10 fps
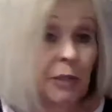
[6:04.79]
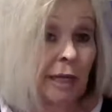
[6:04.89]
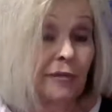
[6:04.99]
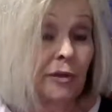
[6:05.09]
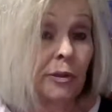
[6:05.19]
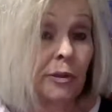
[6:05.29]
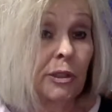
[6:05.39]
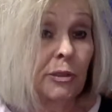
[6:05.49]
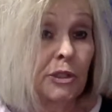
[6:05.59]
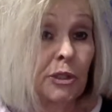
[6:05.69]
If you go to
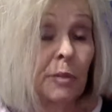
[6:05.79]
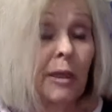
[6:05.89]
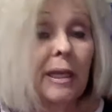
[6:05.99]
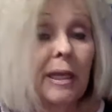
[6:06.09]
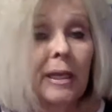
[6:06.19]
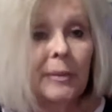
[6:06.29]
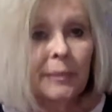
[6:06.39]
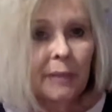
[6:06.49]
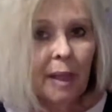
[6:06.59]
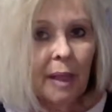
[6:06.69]
YouTube
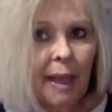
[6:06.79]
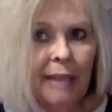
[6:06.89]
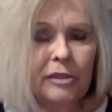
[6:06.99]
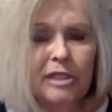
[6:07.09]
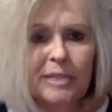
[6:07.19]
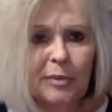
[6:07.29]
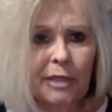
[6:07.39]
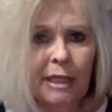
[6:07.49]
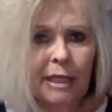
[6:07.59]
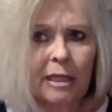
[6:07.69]
and you just put
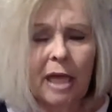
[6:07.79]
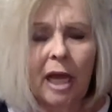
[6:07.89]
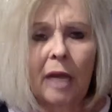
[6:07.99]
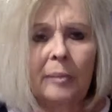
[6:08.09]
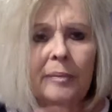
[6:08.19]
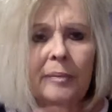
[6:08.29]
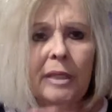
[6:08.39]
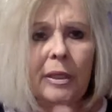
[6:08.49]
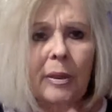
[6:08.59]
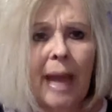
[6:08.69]
in,
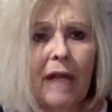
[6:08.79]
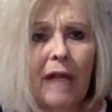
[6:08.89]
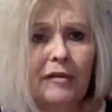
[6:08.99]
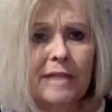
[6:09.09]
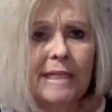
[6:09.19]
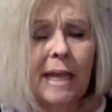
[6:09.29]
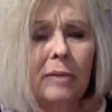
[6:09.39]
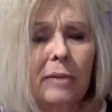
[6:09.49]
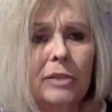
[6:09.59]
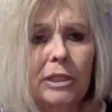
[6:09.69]
alpha
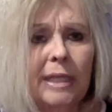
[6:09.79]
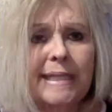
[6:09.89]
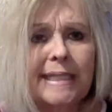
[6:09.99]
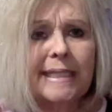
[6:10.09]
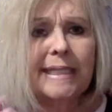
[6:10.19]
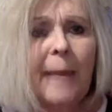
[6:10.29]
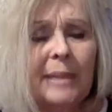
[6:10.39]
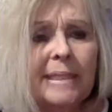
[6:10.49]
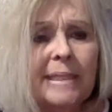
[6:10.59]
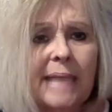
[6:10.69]
sound, it's a tapping
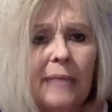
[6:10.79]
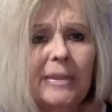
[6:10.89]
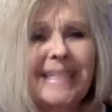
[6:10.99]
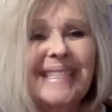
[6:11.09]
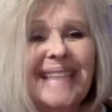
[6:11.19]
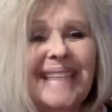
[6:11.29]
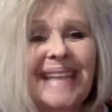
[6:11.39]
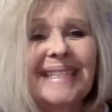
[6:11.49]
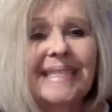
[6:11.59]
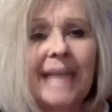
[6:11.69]
sound that is 10
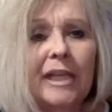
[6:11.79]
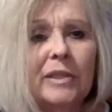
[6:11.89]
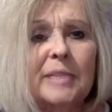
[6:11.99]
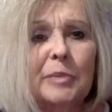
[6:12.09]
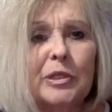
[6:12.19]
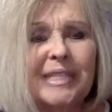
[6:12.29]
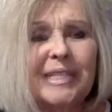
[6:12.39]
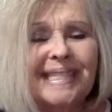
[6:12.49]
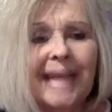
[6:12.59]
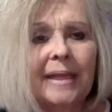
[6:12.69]
cycles per
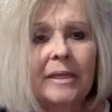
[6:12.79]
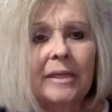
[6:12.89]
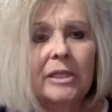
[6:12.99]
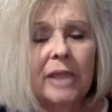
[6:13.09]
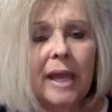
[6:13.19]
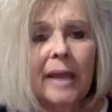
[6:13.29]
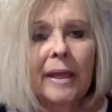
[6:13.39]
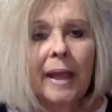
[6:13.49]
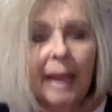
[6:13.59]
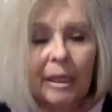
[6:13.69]
second.
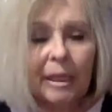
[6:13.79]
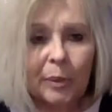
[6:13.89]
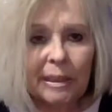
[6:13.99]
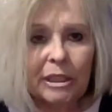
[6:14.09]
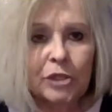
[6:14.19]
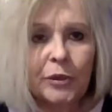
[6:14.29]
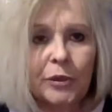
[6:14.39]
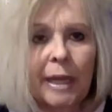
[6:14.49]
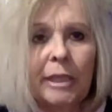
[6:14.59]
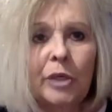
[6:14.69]
And it will
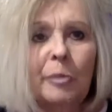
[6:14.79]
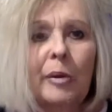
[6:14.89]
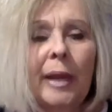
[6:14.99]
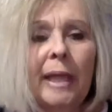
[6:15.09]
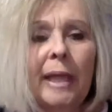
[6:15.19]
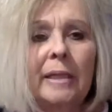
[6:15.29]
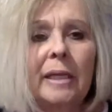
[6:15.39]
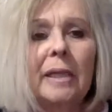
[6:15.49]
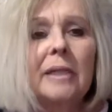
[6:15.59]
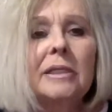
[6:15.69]
entrain your brain
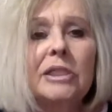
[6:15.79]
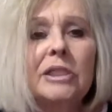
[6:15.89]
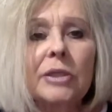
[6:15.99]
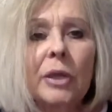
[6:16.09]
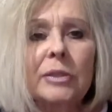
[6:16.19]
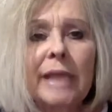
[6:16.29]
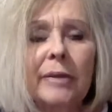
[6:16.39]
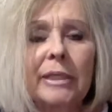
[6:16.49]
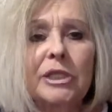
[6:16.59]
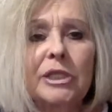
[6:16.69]
to go down
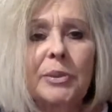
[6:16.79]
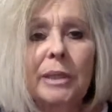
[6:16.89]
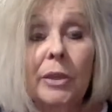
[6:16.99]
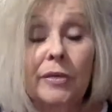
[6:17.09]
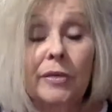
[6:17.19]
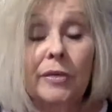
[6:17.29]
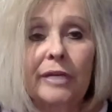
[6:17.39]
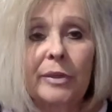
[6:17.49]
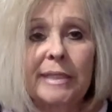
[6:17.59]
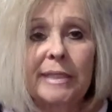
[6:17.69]
into a lower
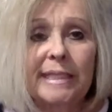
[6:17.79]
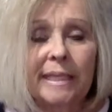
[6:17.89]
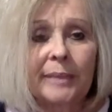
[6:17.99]
frequency.